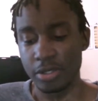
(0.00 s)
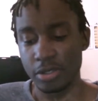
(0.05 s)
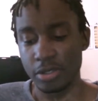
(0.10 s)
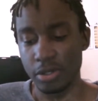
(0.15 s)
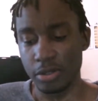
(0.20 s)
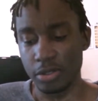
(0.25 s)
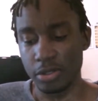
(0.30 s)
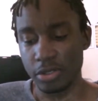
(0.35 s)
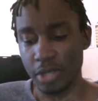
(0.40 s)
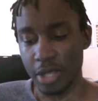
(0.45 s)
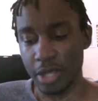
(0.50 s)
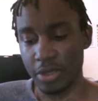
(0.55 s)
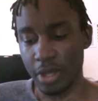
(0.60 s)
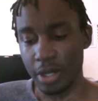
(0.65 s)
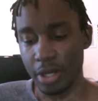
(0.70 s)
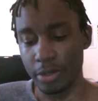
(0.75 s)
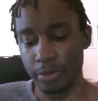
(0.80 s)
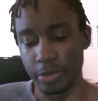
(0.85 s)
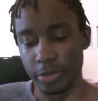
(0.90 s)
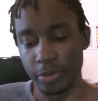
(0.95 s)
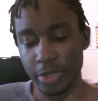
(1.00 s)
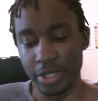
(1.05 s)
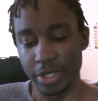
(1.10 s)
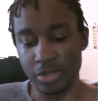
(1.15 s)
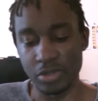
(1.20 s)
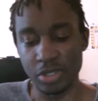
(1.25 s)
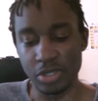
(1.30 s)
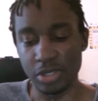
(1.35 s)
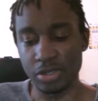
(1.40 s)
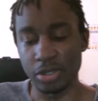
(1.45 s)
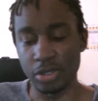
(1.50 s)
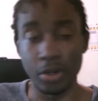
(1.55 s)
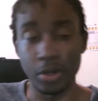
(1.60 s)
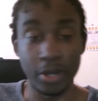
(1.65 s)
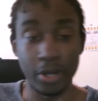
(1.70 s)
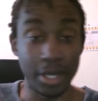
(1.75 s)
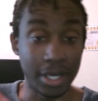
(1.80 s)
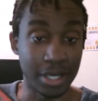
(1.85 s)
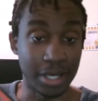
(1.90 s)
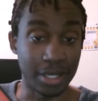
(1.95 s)
So I thought it would be best just to
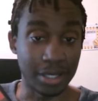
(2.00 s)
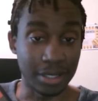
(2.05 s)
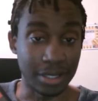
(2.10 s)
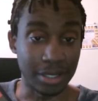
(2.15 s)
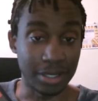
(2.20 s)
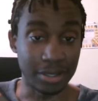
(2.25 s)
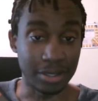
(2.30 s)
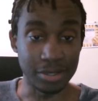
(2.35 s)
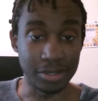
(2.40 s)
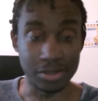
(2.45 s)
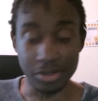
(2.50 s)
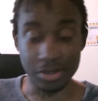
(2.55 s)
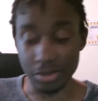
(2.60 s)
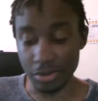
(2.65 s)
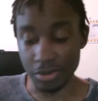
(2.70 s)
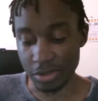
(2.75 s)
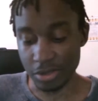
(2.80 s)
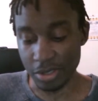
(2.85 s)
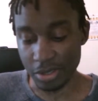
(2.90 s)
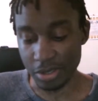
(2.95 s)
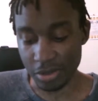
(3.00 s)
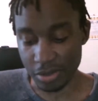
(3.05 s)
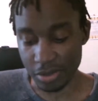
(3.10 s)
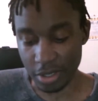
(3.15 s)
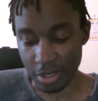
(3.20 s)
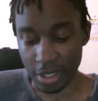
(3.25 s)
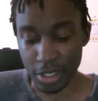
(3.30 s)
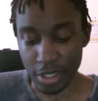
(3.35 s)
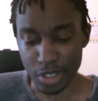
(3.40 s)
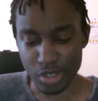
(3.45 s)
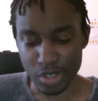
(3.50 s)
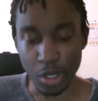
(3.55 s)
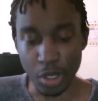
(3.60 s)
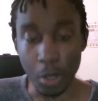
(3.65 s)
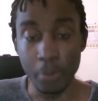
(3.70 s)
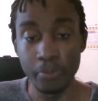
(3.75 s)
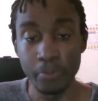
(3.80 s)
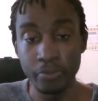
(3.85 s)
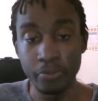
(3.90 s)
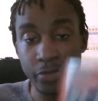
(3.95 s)
go ahead and get these 2 seasons here. So
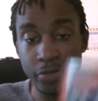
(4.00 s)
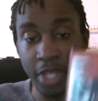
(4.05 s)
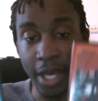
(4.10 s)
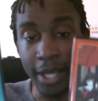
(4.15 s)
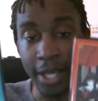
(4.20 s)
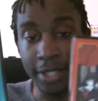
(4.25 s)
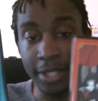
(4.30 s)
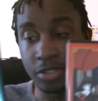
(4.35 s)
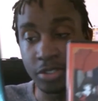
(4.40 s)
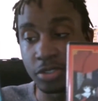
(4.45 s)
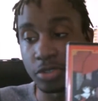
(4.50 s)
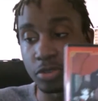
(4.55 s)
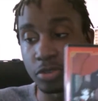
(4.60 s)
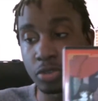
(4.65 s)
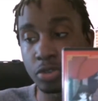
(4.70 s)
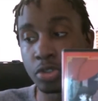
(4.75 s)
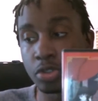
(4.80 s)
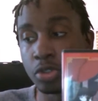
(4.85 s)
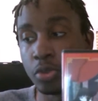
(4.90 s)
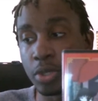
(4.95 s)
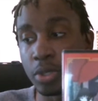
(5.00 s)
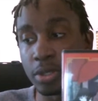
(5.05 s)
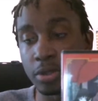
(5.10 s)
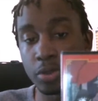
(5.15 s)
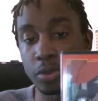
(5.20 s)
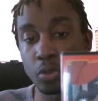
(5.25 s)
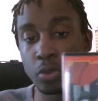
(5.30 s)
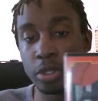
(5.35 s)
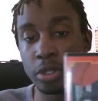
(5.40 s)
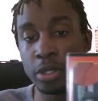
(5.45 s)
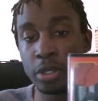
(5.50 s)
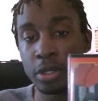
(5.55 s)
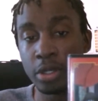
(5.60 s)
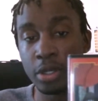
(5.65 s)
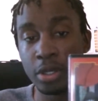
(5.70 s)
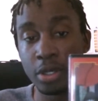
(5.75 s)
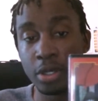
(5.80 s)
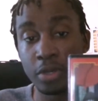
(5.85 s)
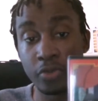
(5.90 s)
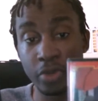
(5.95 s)
yeah, seasons 2 and 3
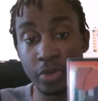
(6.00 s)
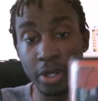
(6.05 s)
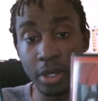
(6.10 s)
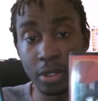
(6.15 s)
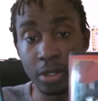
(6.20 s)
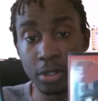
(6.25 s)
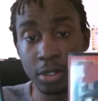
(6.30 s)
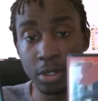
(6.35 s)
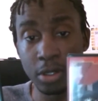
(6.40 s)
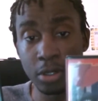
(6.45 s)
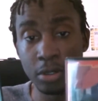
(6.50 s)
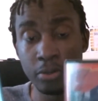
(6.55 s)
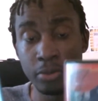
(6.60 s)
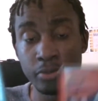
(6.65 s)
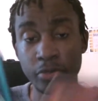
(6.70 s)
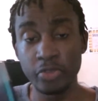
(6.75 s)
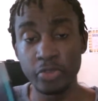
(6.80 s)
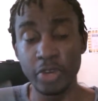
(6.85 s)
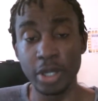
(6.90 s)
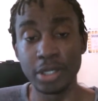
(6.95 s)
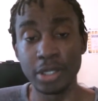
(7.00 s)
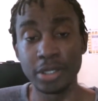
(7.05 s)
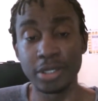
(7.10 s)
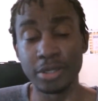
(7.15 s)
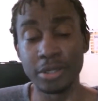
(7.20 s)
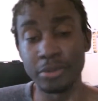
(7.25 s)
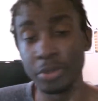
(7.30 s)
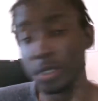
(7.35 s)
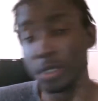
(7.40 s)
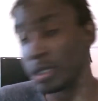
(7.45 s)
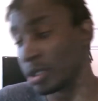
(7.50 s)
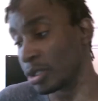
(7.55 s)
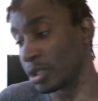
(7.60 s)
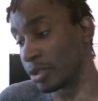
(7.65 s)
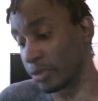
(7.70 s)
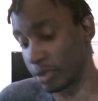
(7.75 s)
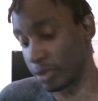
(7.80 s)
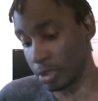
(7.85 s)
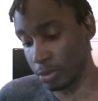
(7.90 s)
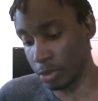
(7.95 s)
for Hellgirl. Finally
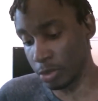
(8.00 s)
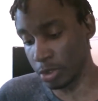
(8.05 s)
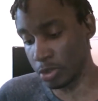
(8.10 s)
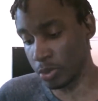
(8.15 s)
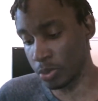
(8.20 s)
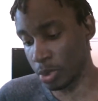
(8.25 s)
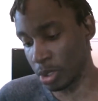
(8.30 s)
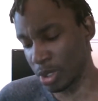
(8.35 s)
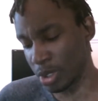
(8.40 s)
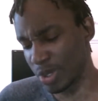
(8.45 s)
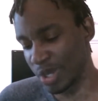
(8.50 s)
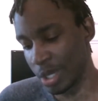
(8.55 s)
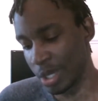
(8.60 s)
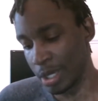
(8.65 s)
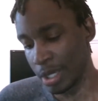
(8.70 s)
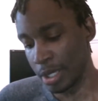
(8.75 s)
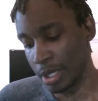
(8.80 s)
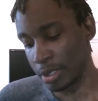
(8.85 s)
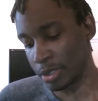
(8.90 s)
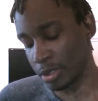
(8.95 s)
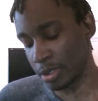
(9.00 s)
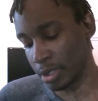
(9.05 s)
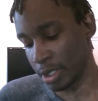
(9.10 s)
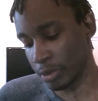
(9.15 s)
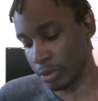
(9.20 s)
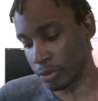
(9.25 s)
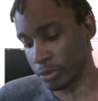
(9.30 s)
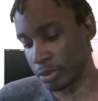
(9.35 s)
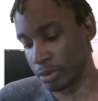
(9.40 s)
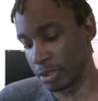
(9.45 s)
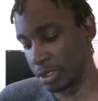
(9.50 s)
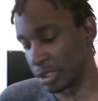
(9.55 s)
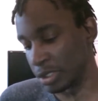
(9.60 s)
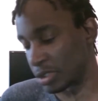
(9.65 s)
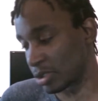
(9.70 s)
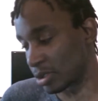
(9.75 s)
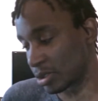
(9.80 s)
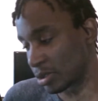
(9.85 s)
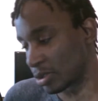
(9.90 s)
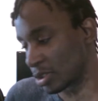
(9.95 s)
completed it for the most part. So they
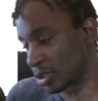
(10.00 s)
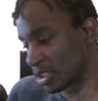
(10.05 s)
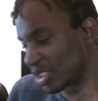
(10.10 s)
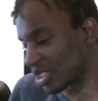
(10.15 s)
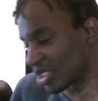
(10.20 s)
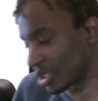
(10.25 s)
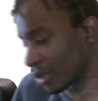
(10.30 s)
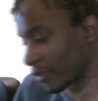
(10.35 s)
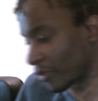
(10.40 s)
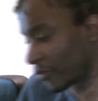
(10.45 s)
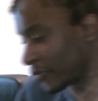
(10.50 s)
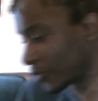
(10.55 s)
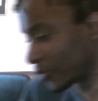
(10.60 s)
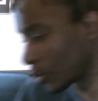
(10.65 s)
released season